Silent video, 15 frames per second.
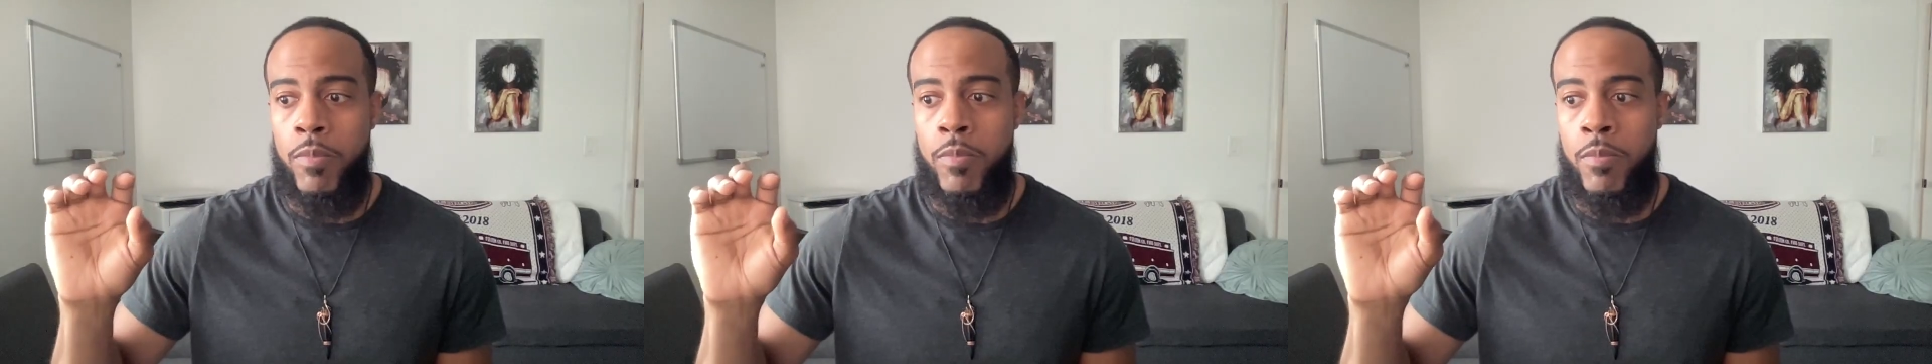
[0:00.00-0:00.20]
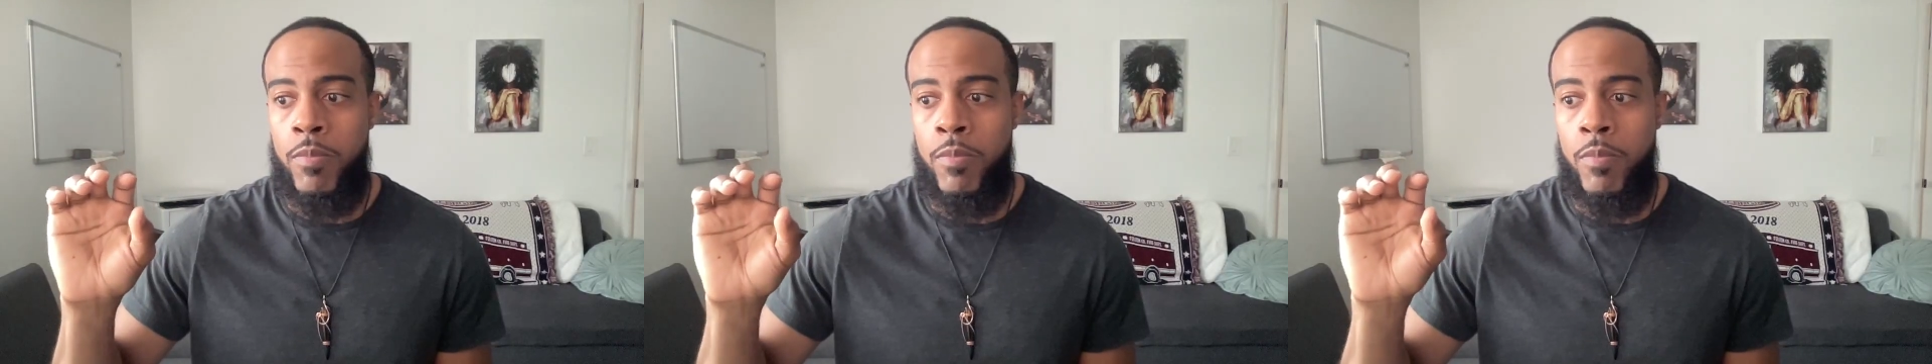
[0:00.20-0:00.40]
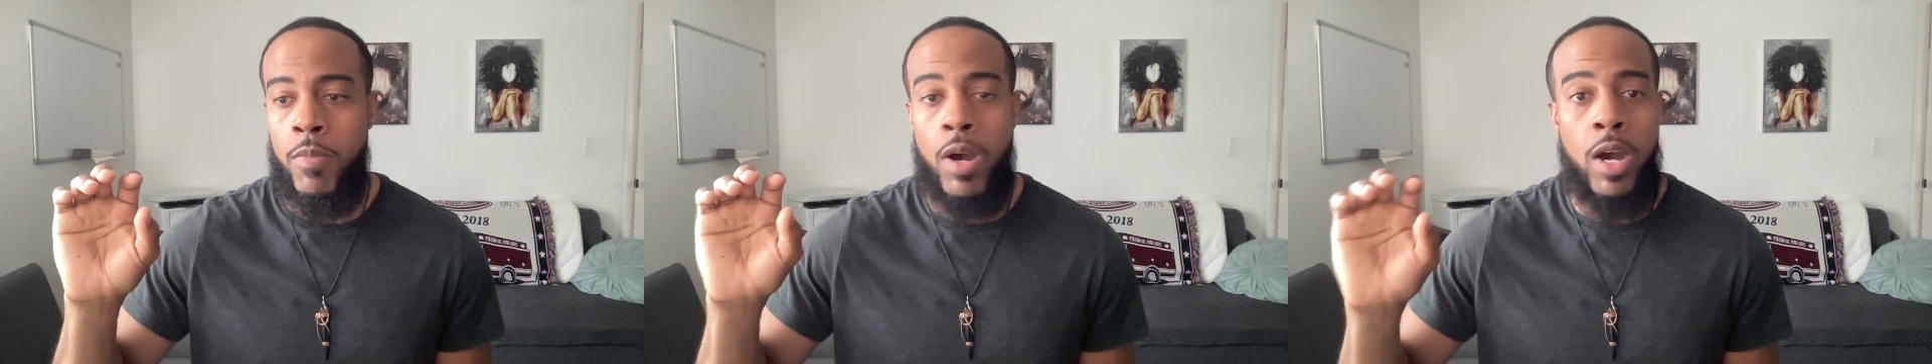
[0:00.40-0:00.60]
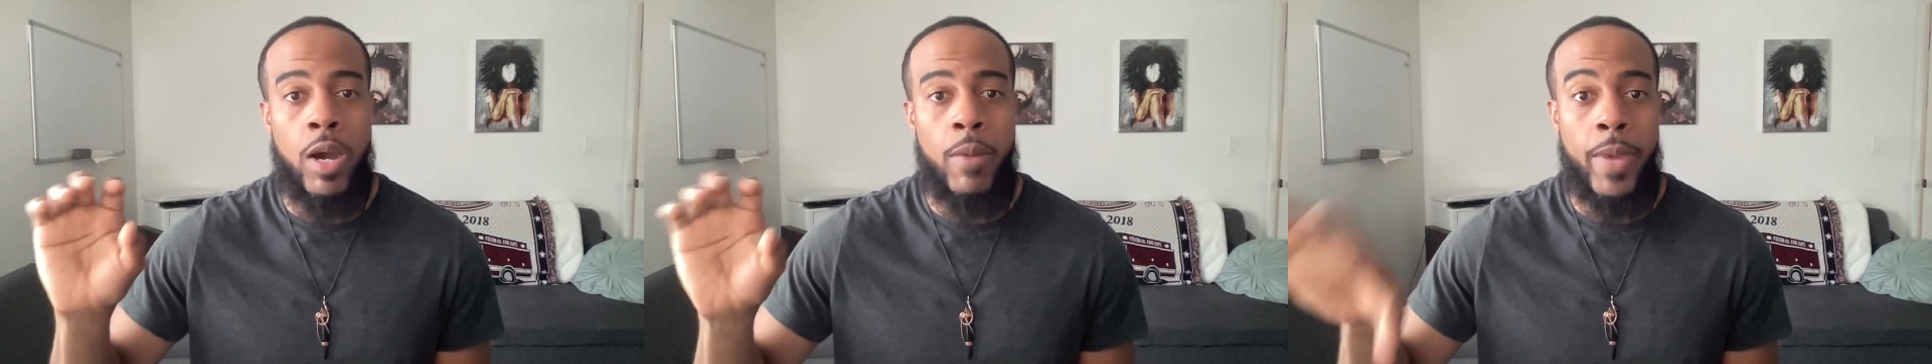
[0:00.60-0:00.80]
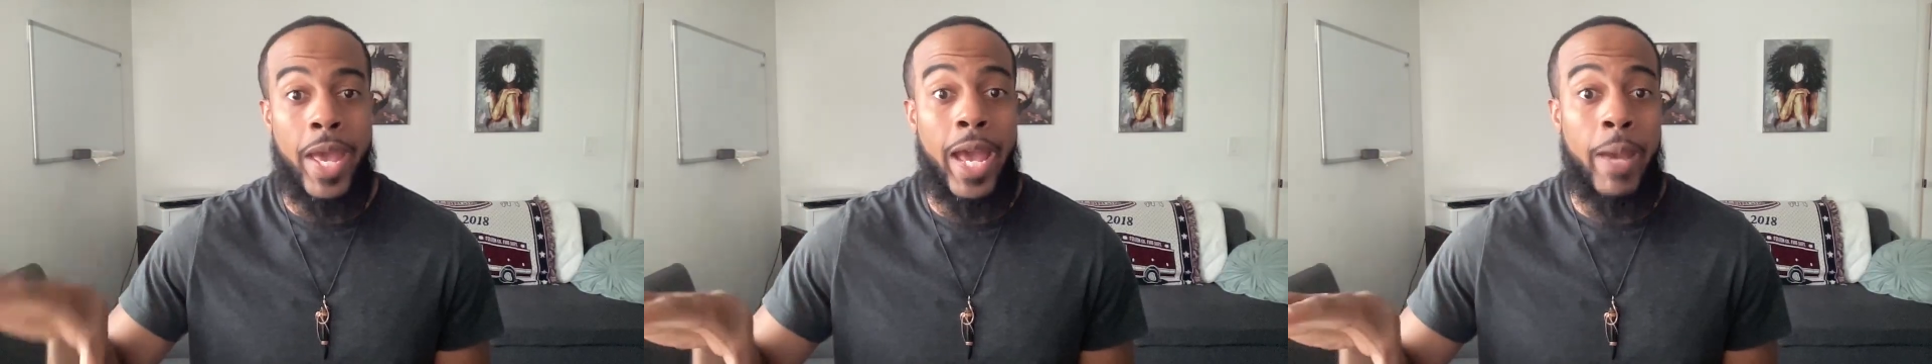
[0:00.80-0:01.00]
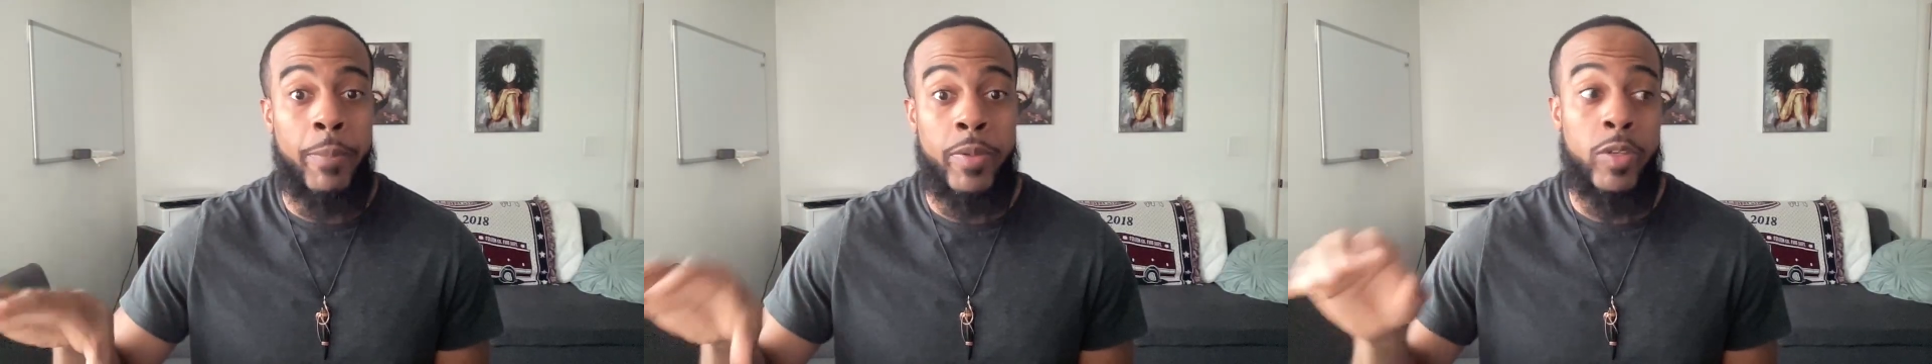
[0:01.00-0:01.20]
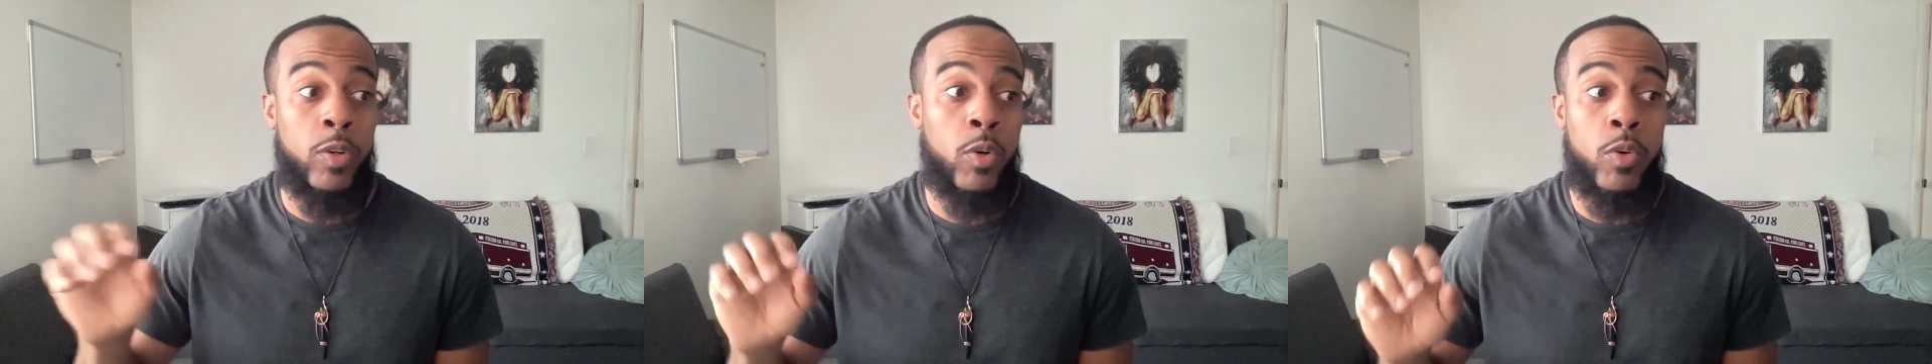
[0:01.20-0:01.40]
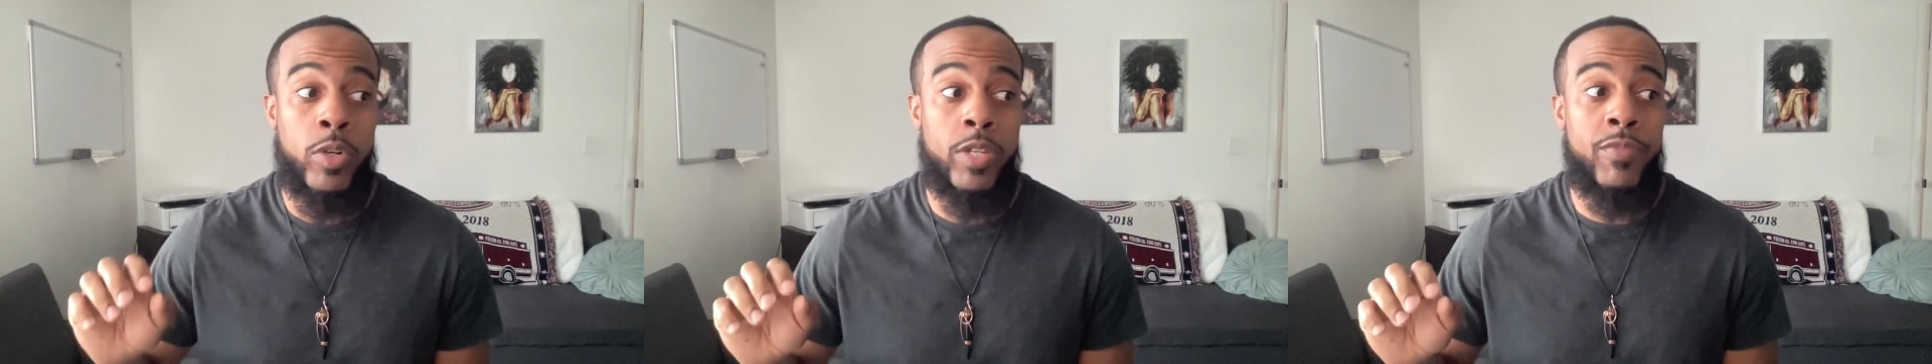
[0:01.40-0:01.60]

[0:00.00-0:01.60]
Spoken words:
mom happy, or